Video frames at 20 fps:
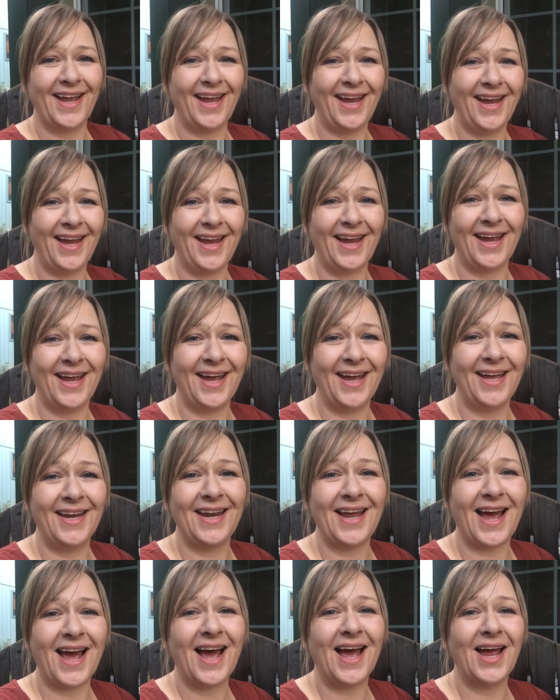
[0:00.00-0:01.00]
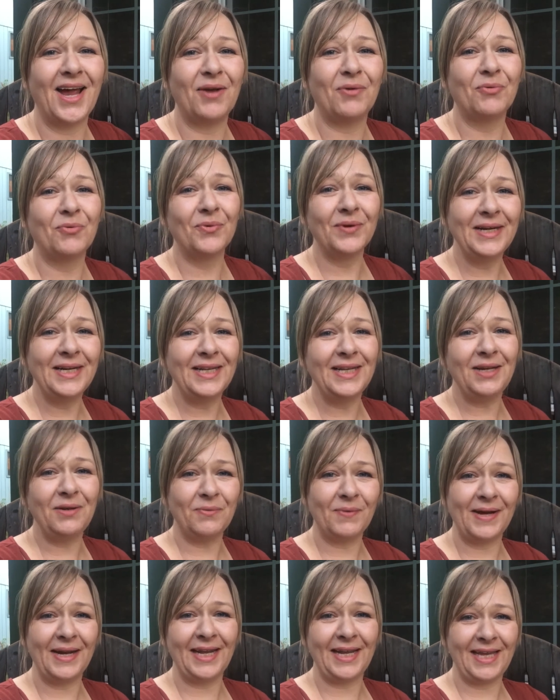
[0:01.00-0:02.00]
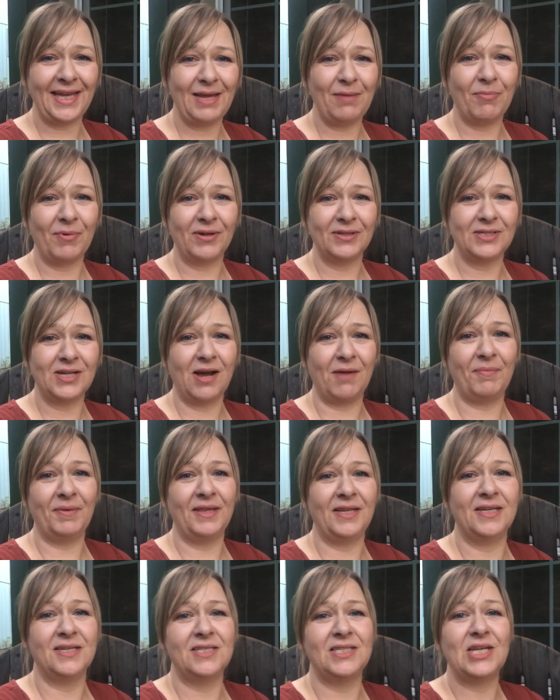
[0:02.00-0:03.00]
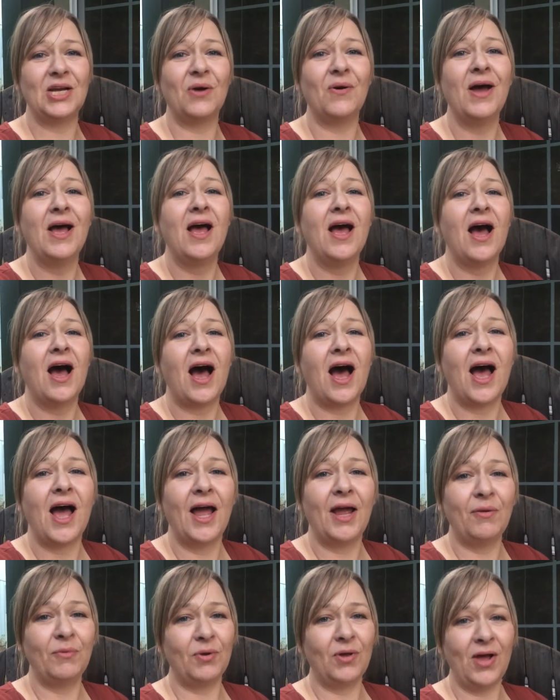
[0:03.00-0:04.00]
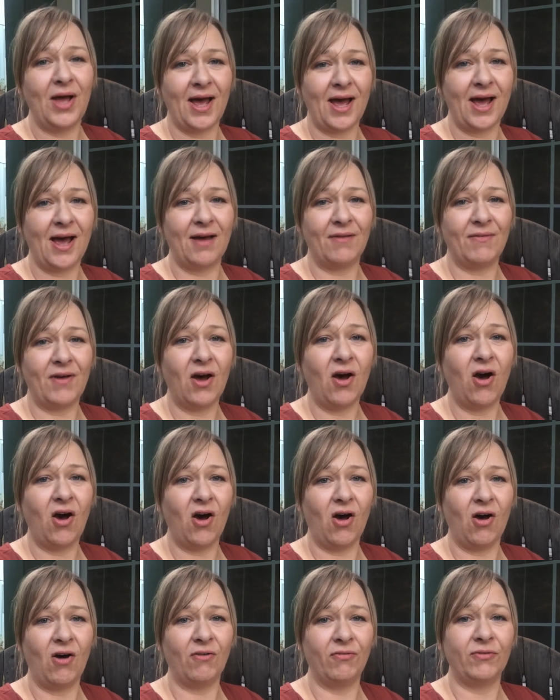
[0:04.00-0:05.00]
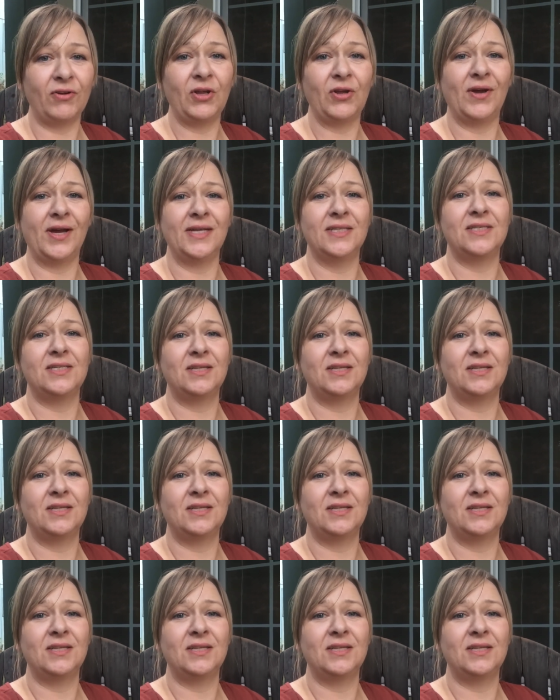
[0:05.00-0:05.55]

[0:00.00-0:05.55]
And I really want to keep on top of this, so I will have a haul for you guys